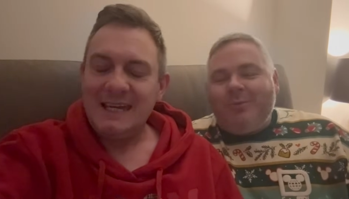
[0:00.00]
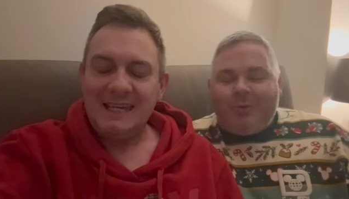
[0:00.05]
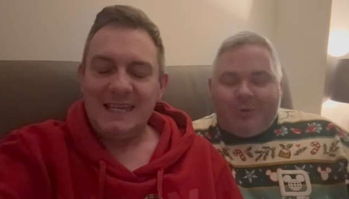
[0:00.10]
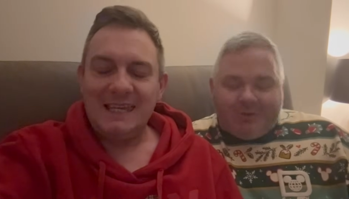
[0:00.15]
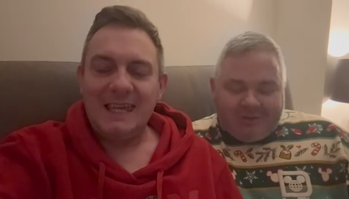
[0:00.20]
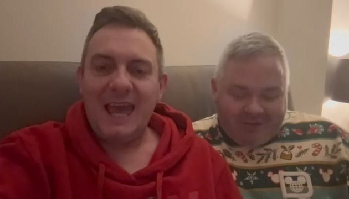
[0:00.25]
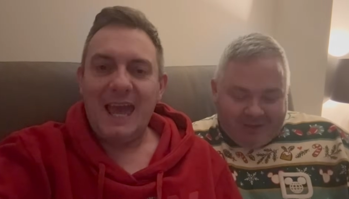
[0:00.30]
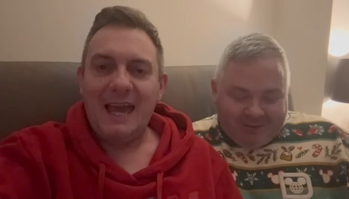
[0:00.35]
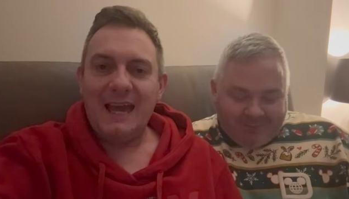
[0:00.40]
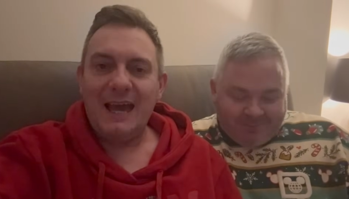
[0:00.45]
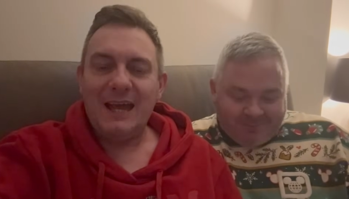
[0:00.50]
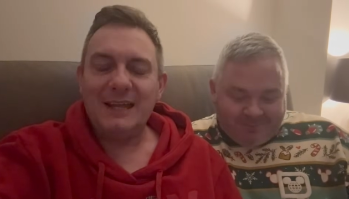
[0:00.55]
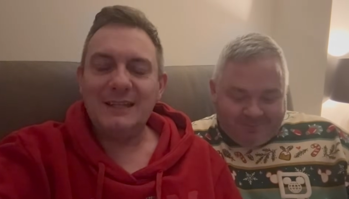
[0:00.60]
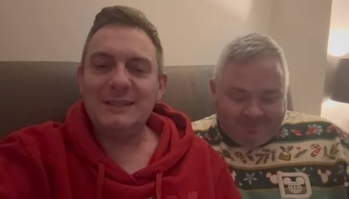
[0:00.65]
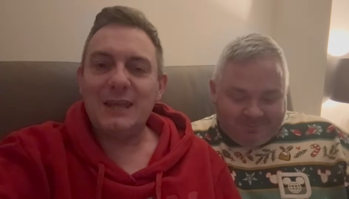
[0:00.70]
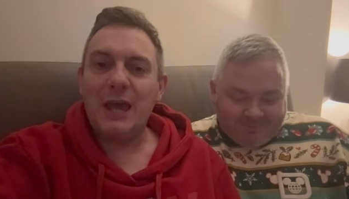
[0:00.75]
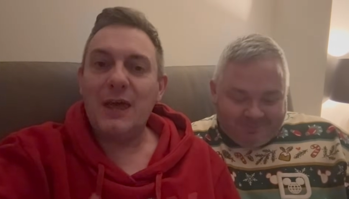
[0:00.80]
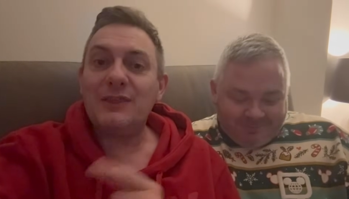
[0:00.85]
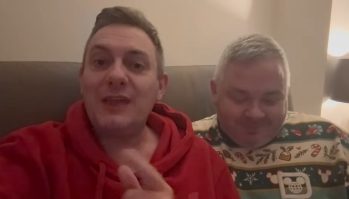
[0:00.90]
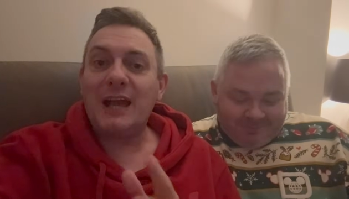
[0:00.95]
Speaker 1: yeah. And
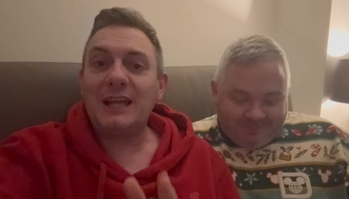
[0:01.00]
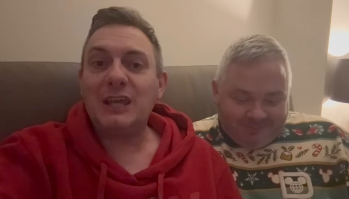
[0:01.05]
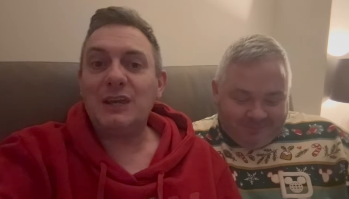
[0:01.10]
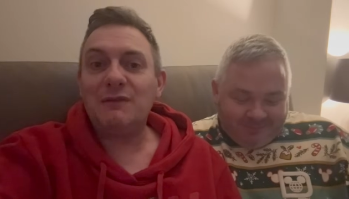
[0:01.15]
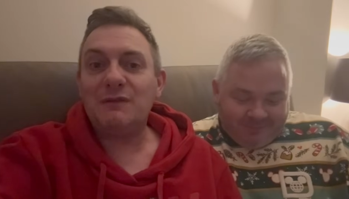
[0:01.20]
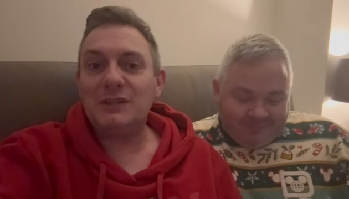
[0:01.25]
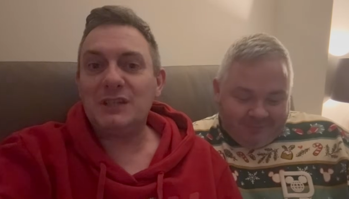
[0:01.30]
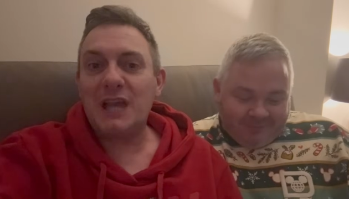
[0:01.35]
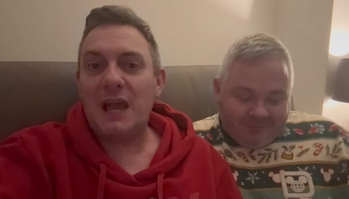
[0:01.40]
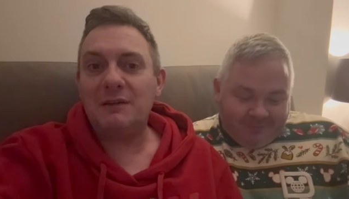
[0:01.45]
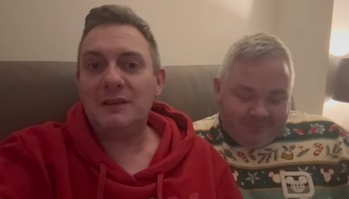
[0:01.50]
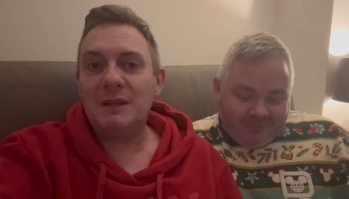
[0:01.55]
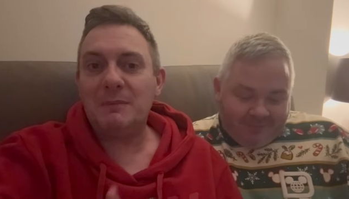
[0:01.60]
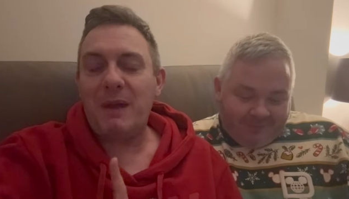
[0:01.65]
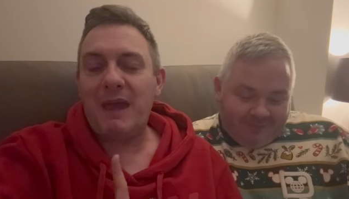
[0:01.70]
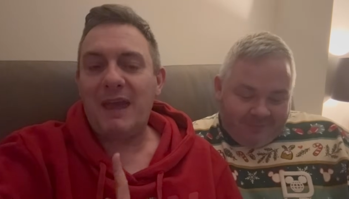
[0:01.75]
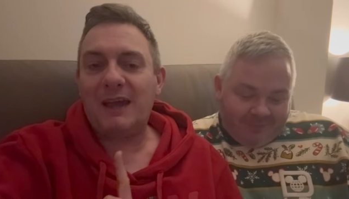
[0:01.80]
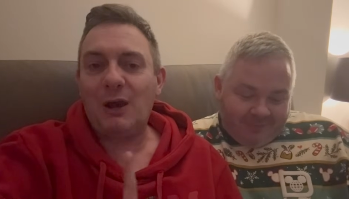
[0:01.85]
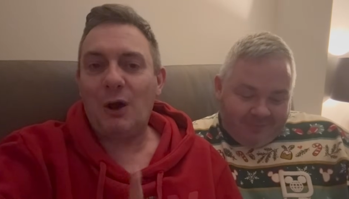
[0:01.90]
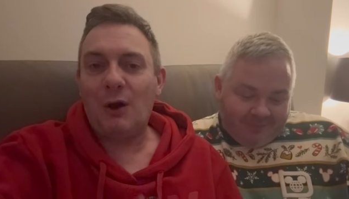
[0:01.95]
uh, thank you for sharing the
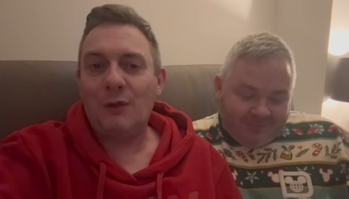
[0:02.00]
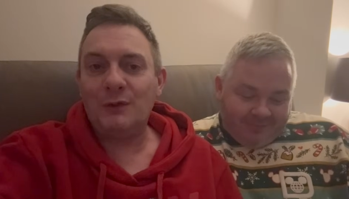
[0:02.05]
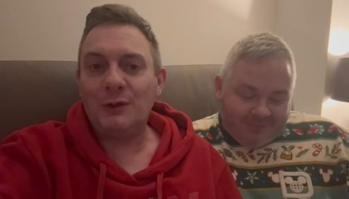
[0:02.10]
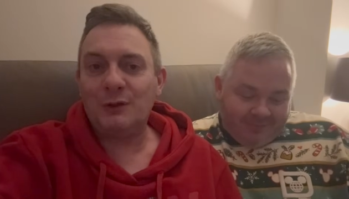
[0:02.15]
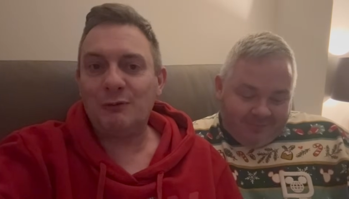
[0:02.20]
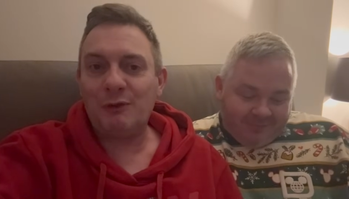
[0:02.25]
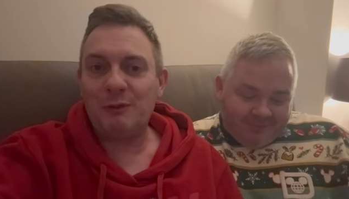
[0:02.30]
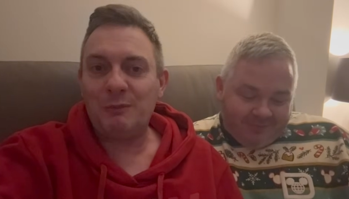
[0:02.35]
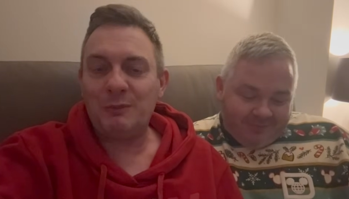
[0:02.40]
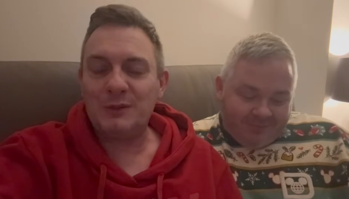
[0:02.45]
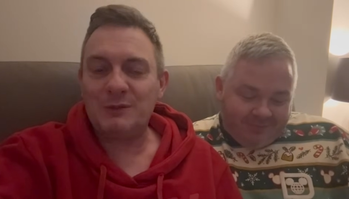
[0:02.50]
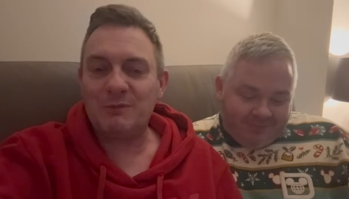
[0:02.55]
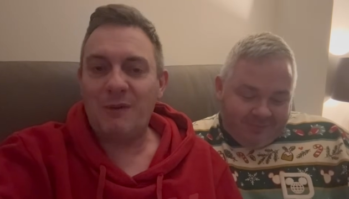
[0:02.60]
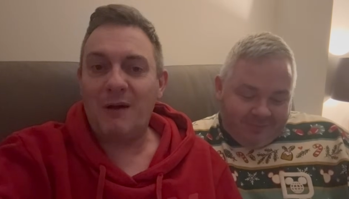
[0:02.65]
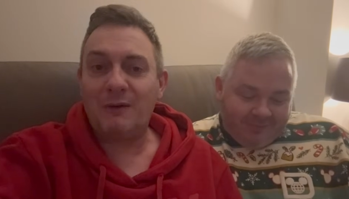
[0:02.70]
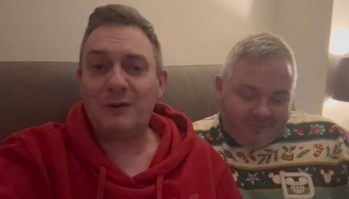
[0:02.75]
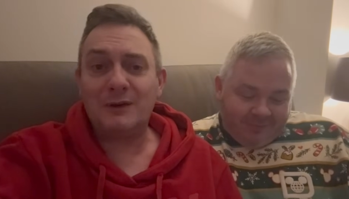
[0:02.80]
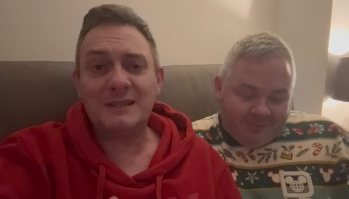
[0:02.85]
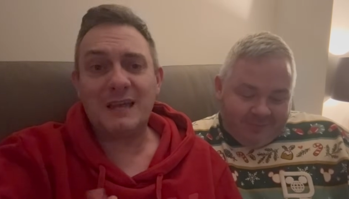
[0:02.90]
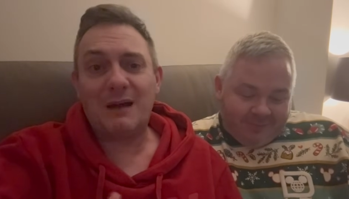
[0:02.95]
pic on the group as well,
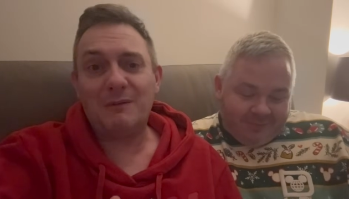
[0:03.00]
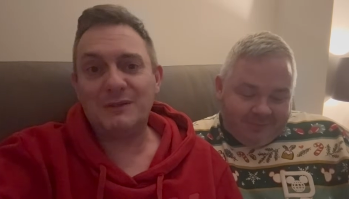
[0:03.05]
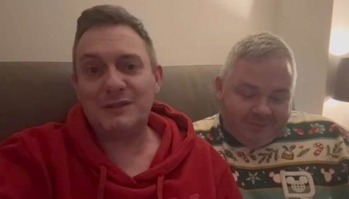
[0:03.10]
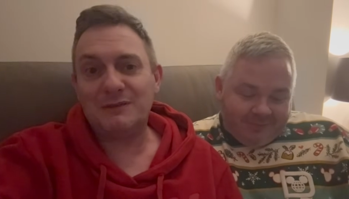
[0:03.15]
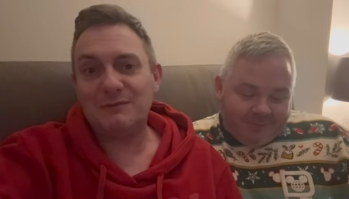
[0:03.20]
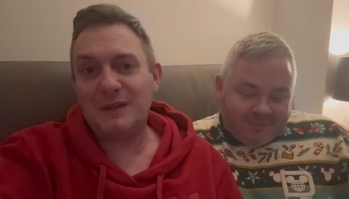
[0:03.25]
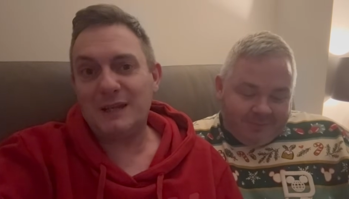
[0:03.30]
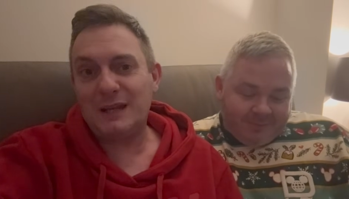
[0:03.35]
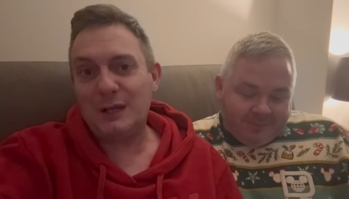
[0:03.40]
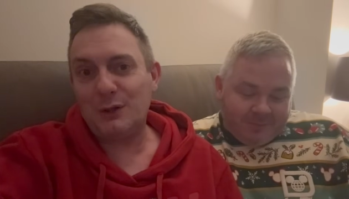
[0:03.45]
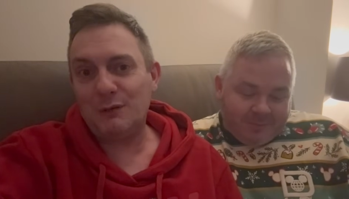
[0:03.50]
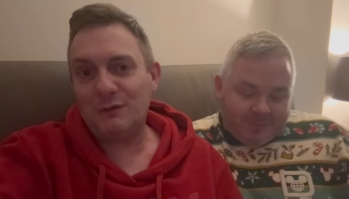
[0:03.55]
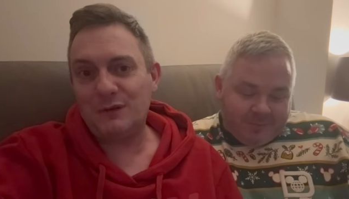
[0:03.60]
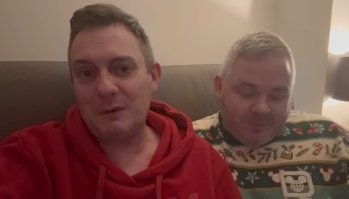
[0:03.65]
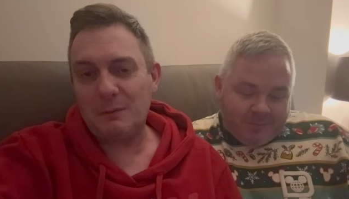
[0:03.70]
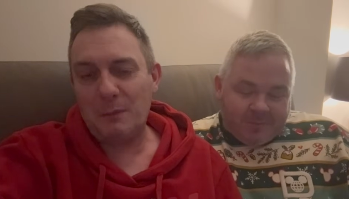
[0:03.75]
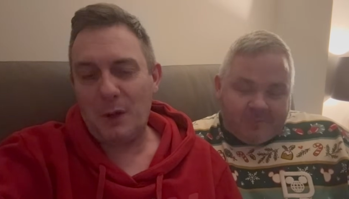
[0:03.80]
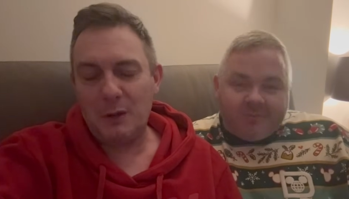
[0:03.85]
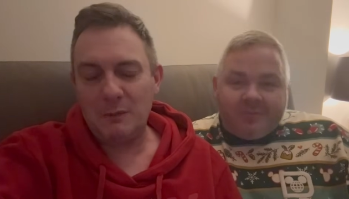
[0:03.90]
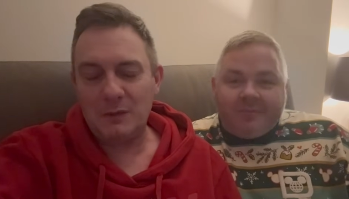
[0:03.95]
because that was a really lovely
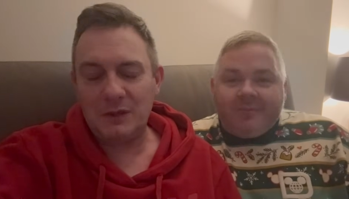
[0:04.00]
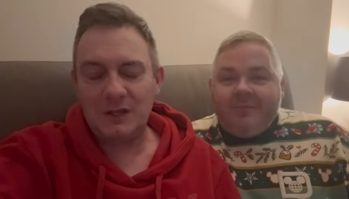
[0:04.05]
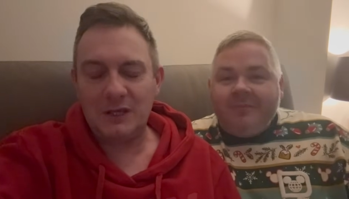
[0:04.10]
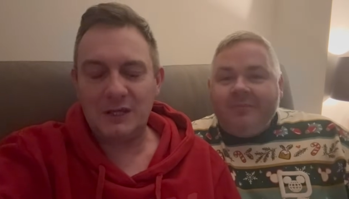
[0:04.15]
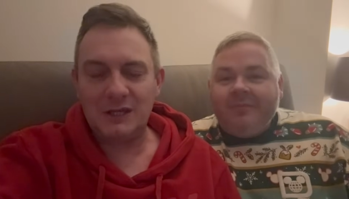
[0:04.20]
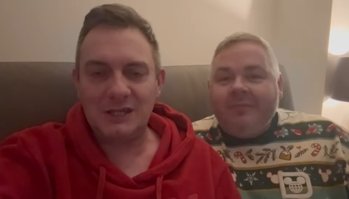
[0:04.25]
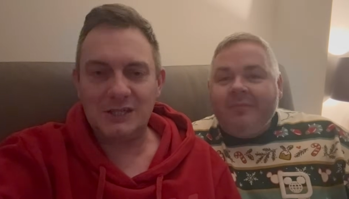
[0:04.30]
moment that you